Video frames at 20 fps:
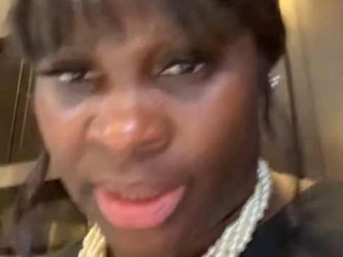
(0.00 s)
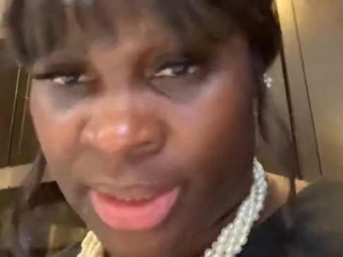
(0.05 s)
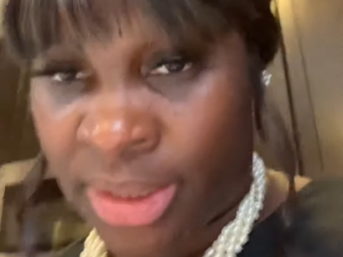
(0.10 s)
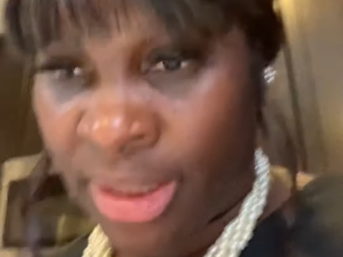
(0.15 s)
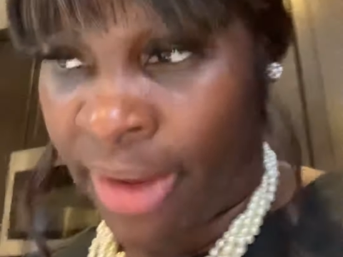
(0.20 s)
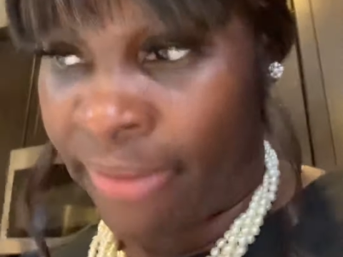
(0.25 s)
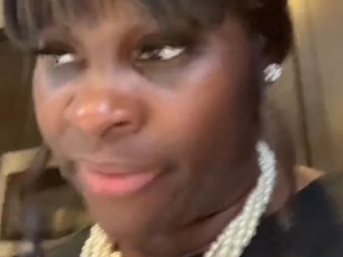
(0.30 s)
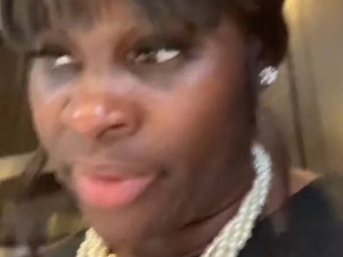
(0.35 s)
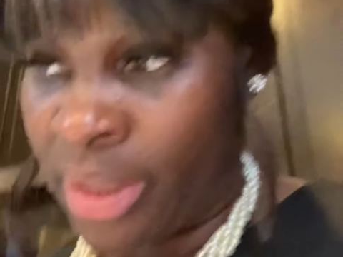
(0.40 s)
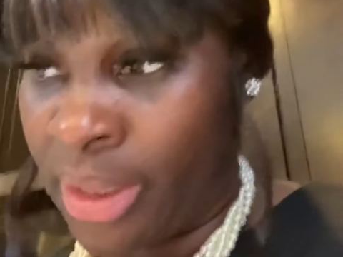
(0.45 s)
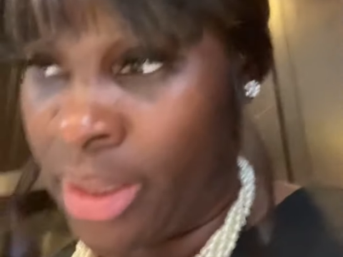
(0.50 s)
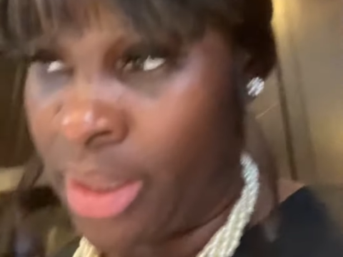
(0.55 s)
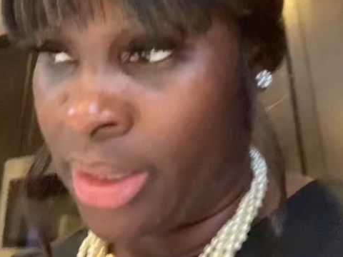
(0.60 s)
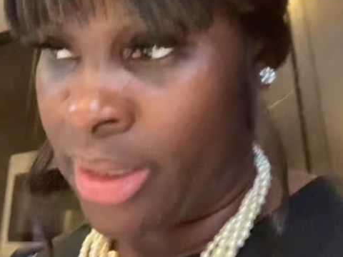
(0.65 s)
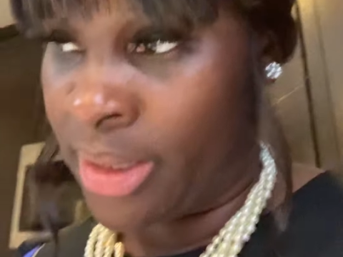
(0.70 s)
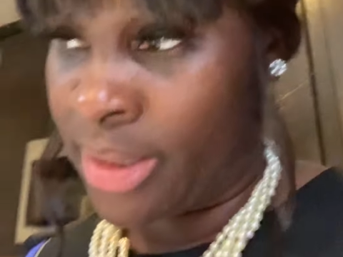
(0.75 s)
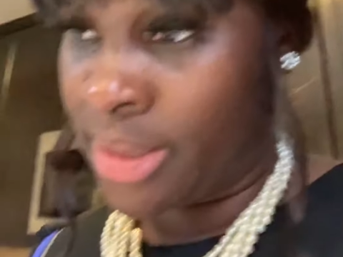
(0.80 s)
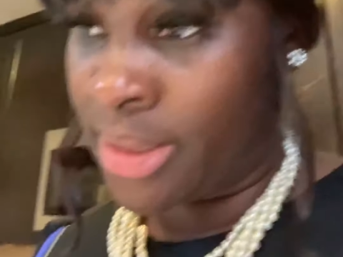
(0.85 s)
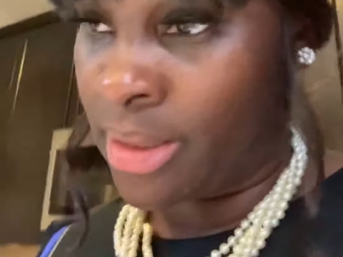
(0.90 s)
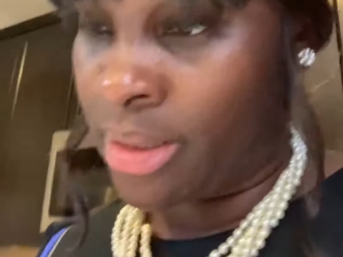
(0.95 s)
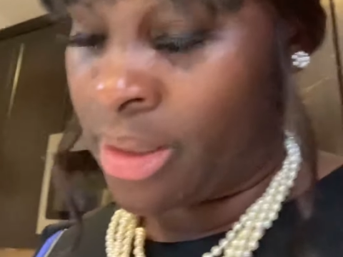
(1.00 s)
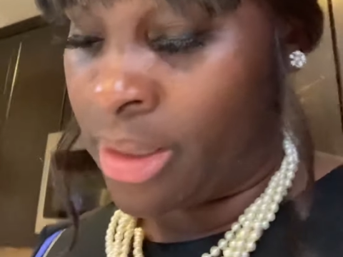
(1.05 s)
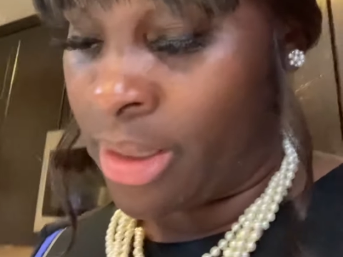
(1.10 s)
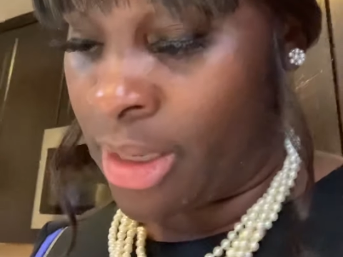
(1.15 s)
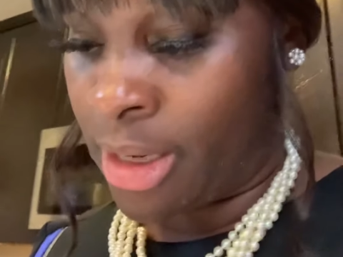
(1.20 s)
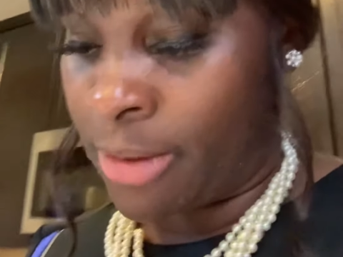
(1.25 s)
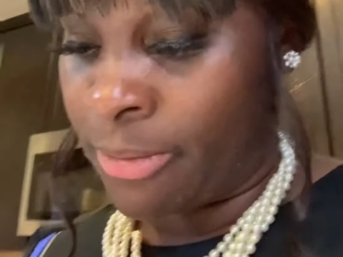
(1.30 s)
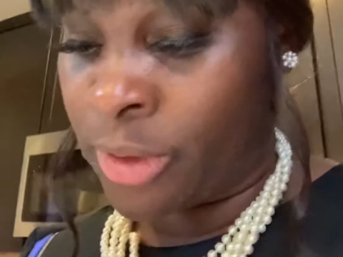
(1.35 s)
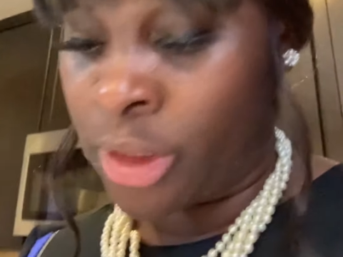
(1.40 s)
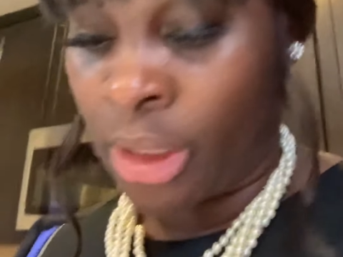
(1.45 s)
The stuffing is
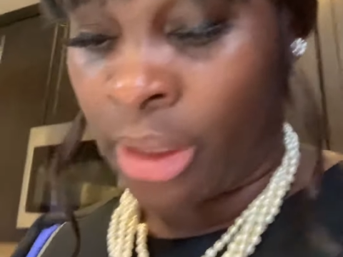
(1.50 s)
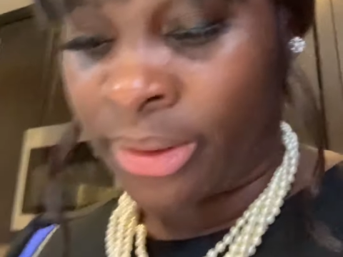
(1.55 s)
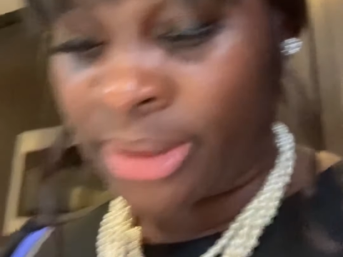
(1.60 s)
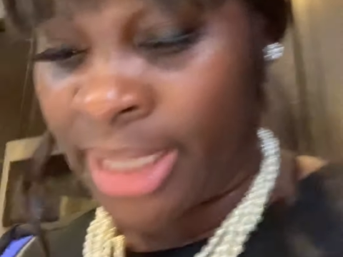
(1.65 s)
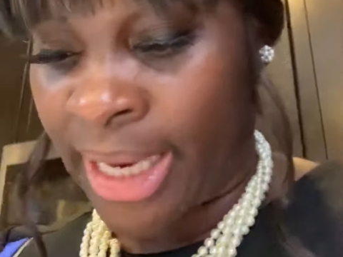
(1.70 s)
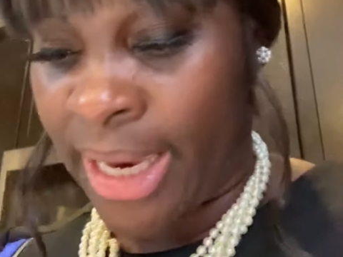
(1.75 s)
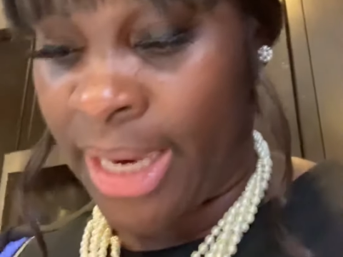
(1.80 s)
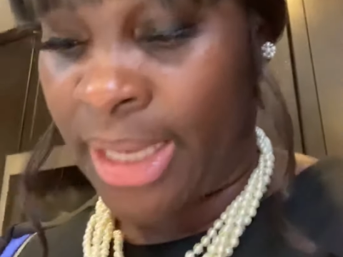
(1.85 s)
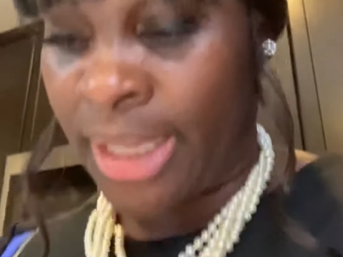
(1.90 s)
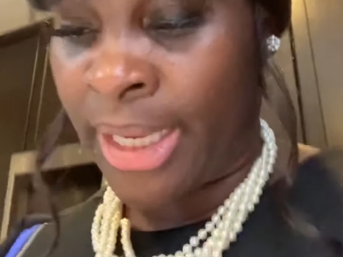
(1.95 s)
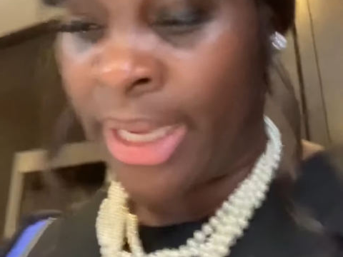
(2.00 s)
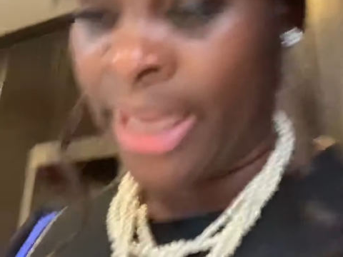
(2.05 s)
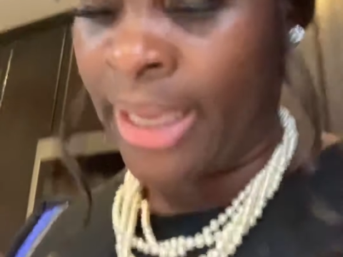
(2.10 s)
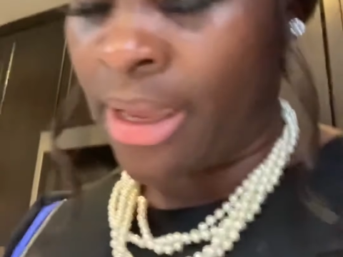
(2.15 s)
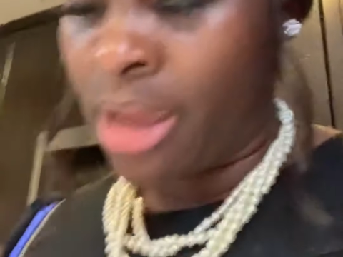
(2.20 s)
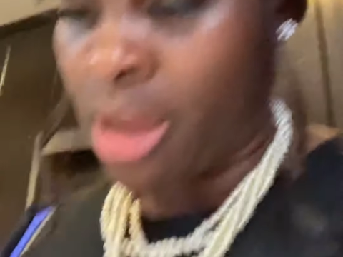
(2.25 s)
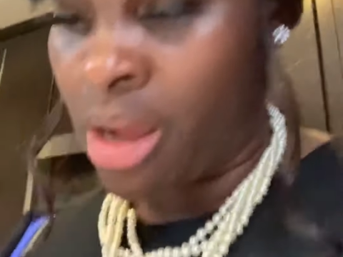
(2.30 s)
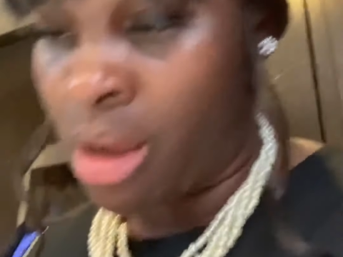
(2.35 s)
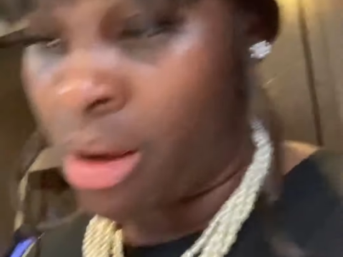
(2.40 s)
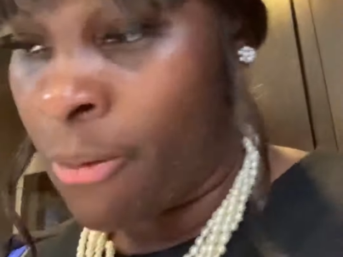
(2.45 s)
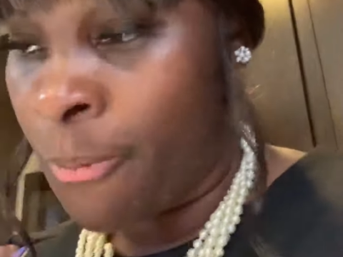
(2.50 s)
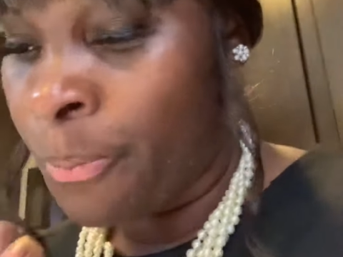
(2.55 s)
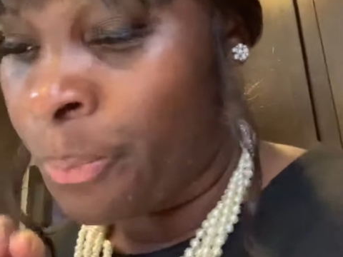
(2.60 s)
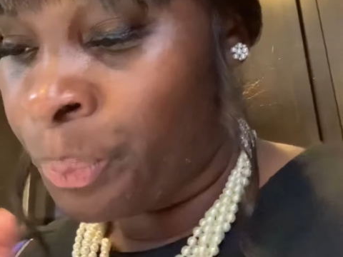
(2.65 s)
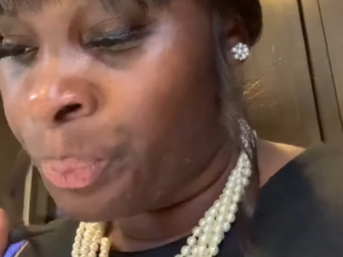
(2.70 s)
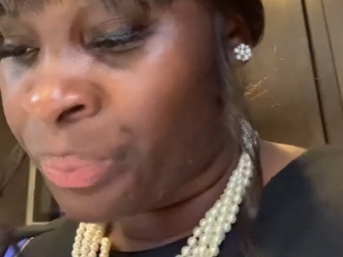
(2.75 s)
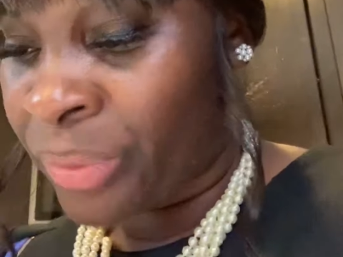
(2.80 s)
sauteed kale,